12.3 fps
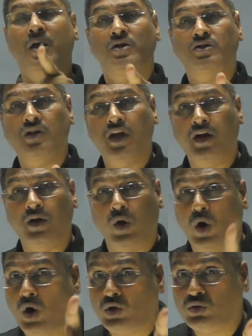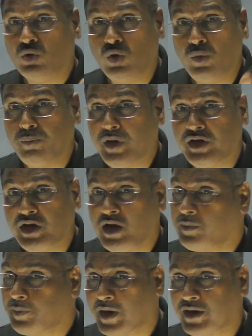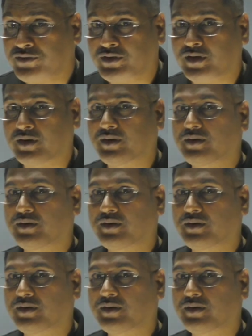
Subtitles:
Sir, ortho, meta and para sir.